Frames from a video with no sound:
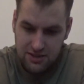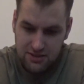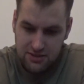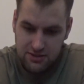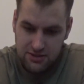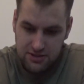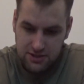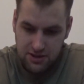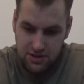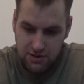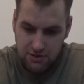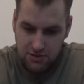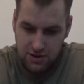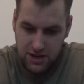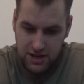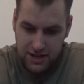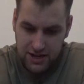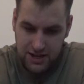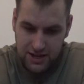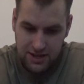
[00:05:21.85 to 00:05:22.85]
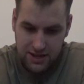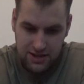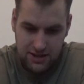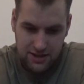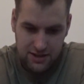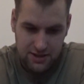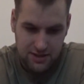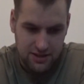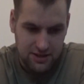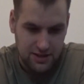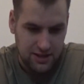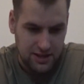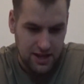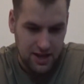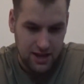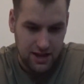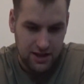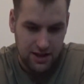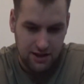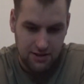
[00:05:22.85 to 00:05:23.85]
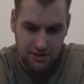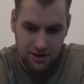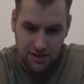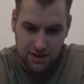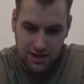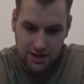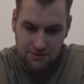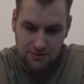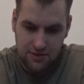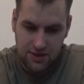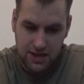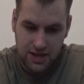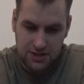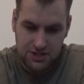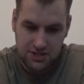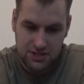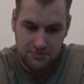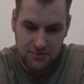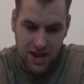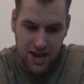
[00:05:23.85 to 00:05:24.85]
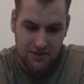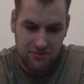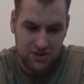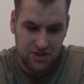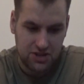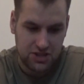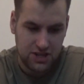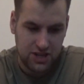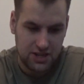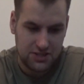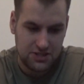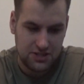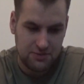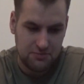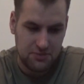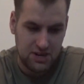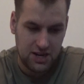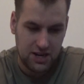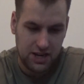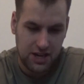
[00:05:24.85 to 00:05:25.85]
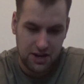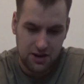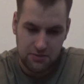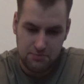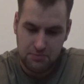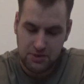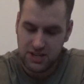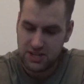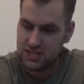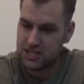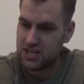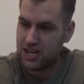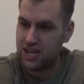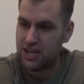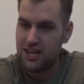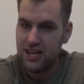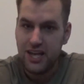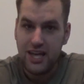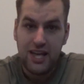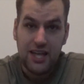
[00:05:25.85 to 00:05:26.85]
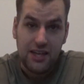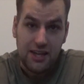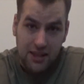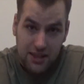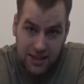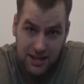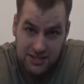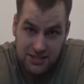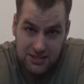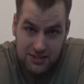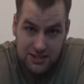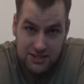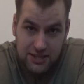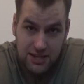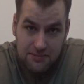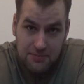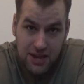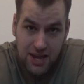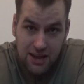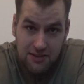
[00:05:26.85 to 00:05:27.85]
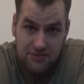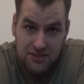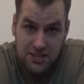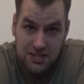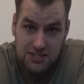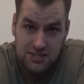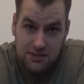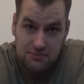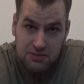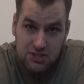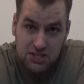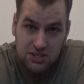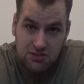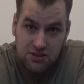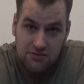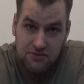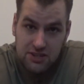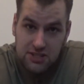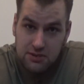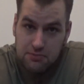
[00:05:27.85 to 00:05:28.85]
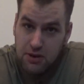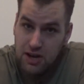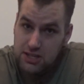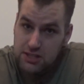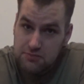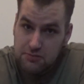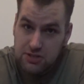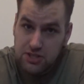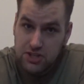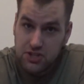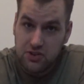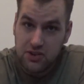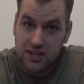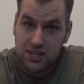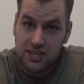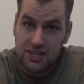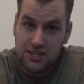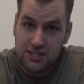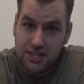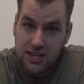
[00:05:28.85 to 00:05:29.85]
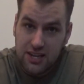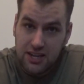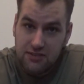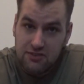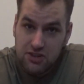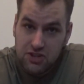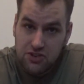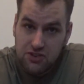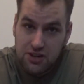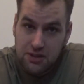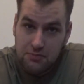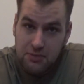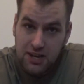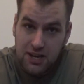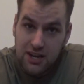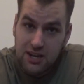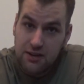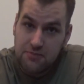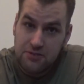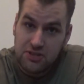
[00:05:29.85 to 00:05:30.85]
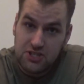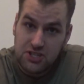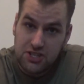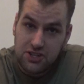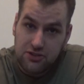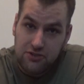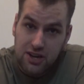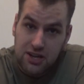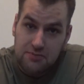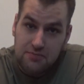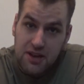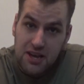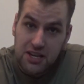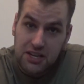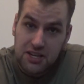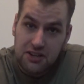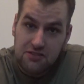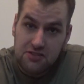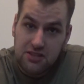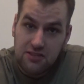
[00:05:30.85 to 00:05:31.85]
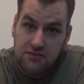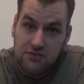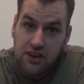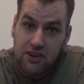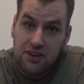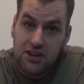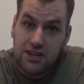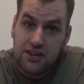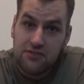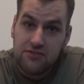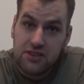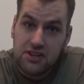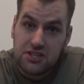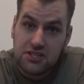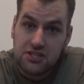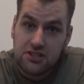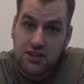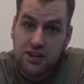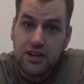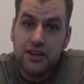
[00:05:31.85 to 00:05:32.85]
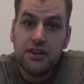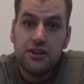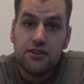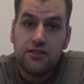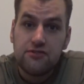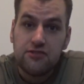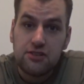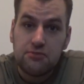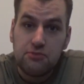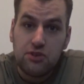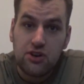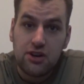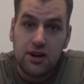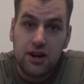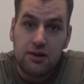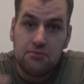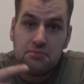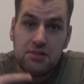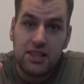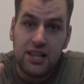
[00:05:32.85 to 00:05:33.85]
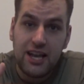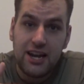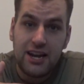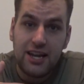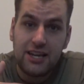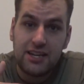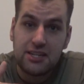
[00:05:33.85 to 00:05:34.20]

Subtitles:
So, yeah, I'll give you guys some after shots in a minute here, but that's all the time I have for this episode of Is It Possible to Drink This? Thank you for joining me, and I hope to see you right back here in the very near future for more blending